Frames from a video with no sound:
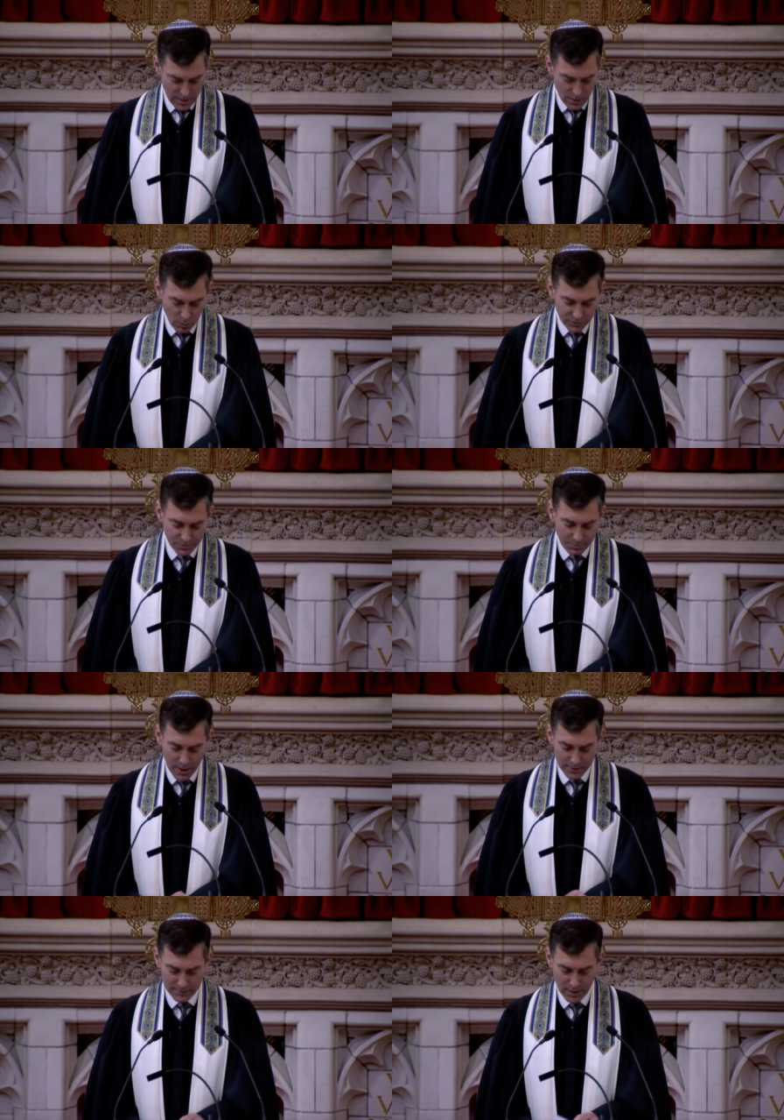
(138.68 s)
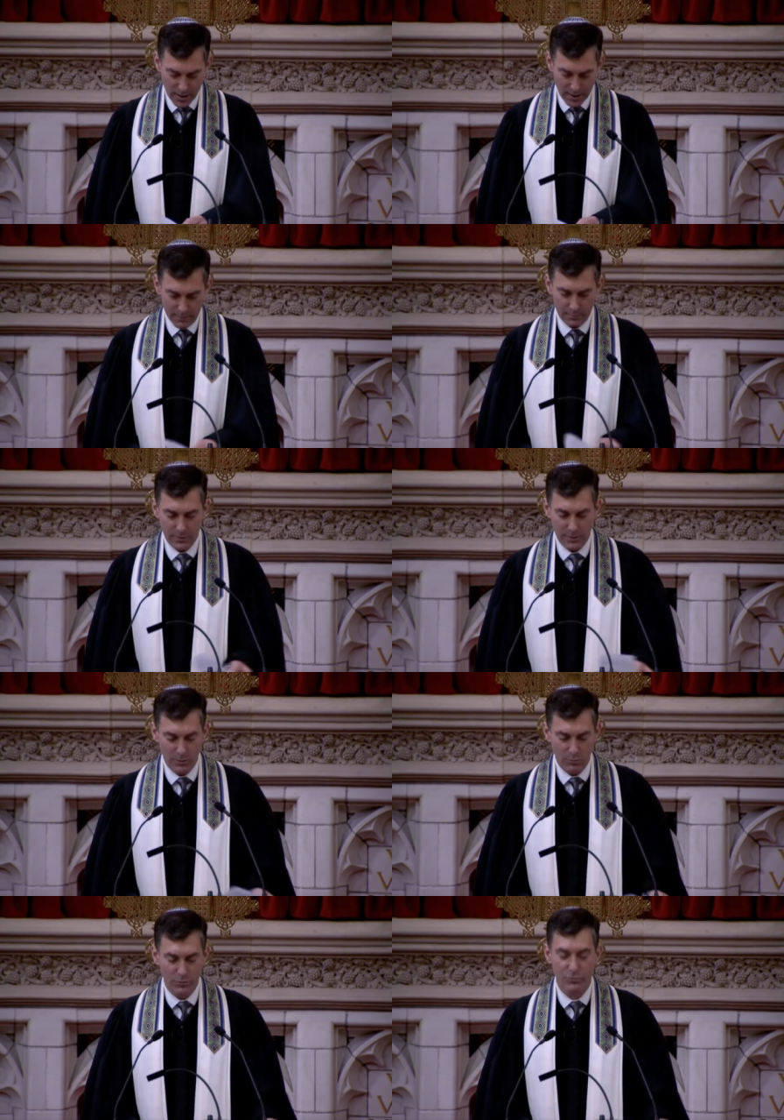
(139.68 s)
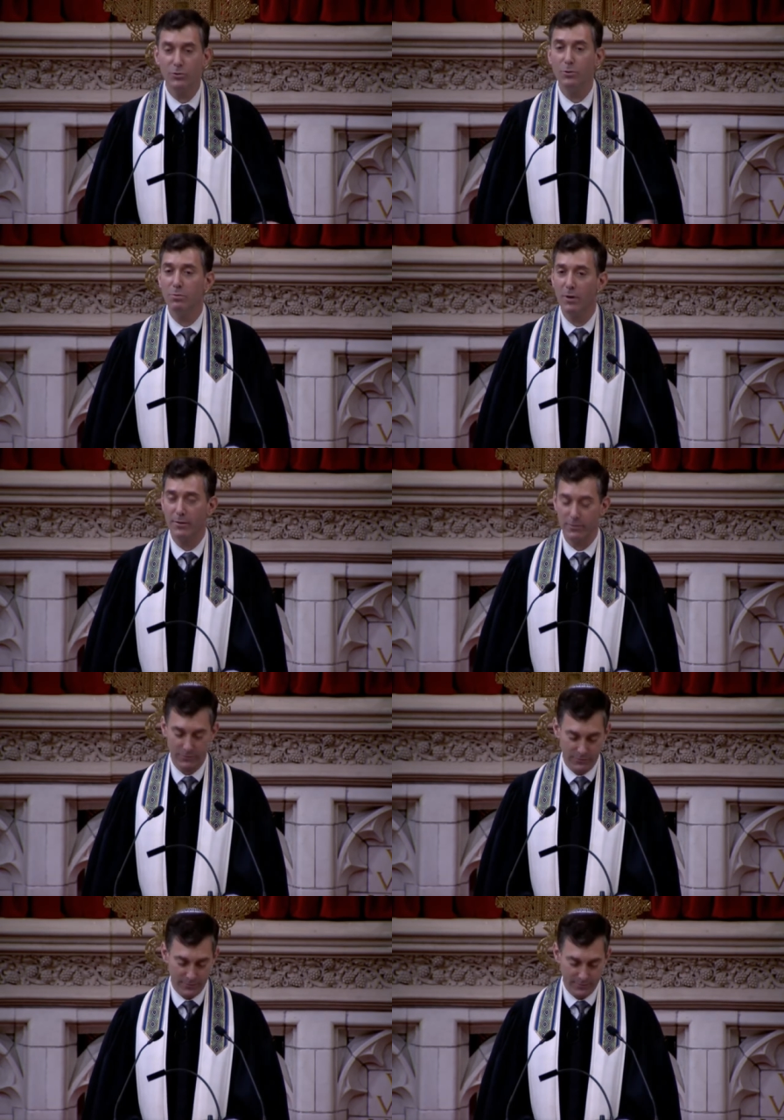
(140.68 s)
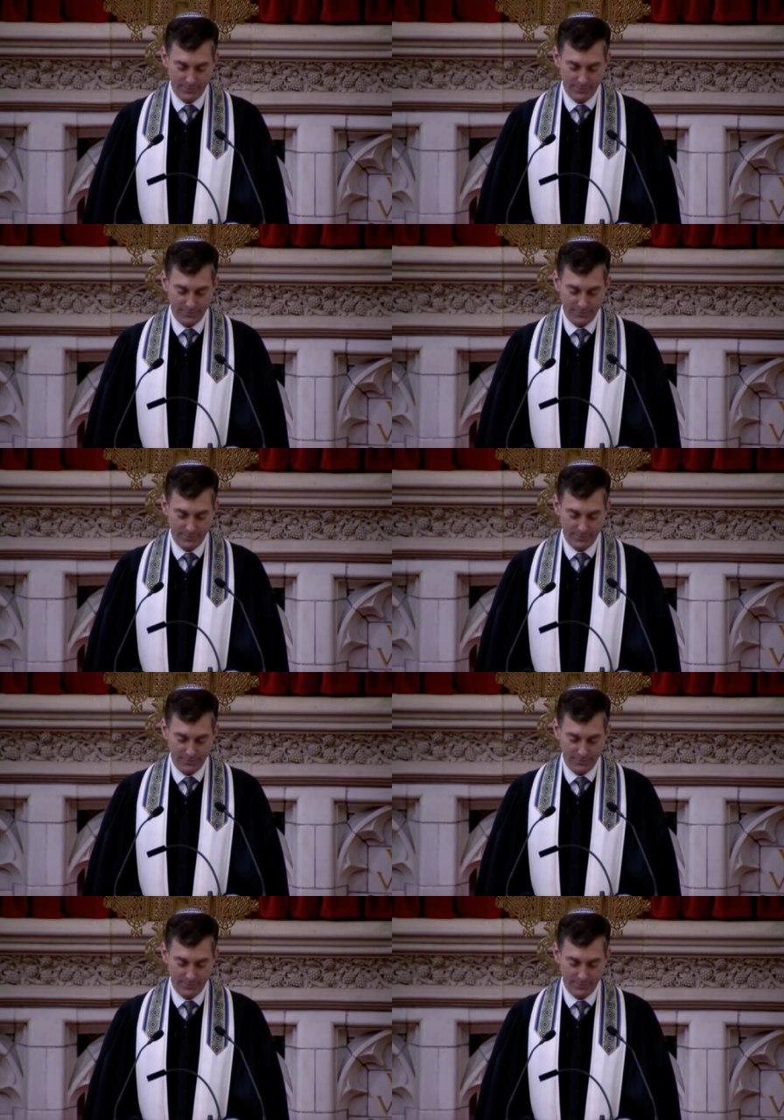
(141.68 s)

Once upon a time, there were two brothers.